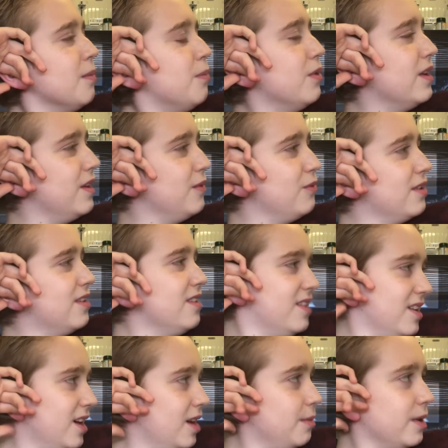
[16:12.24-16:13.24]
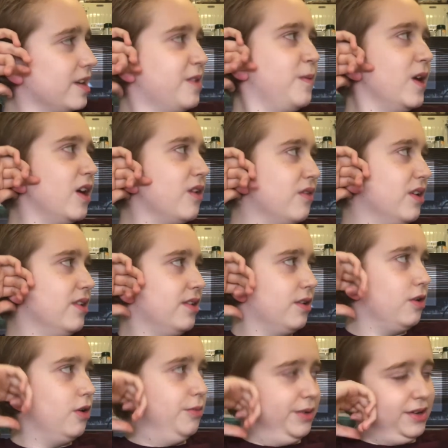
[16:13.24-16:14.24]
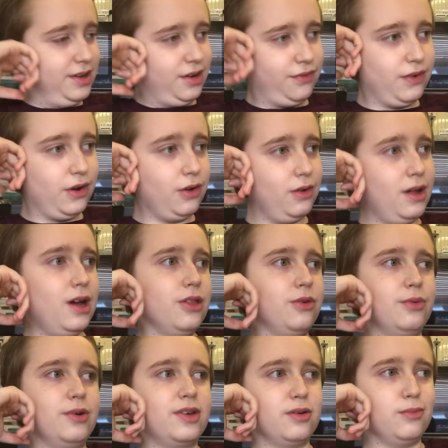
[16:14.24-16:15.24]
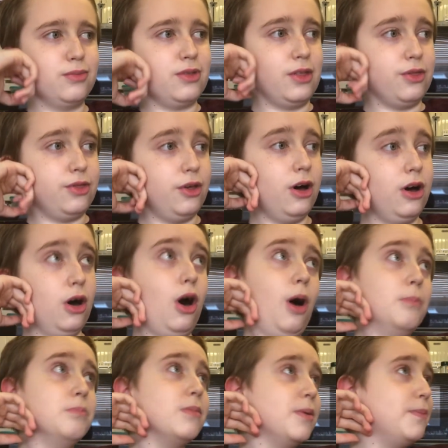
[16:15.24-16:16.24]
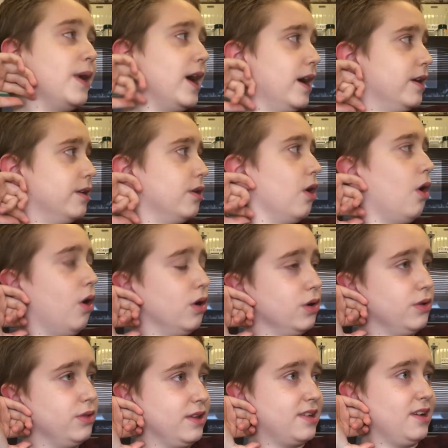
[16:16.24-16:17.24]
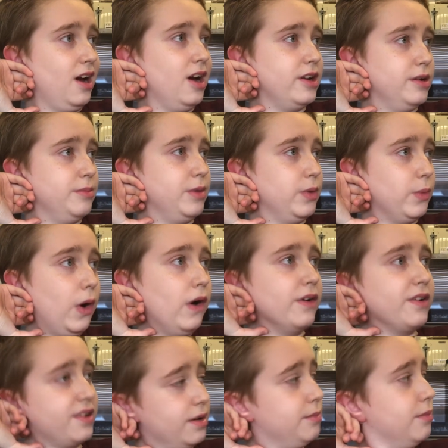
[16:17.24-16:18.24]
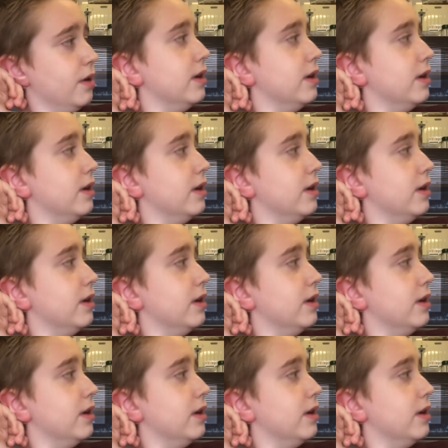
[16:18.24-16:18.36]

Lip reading: But it was the same experience though, because I felt like there was something there on my bed or at the side of me watching me.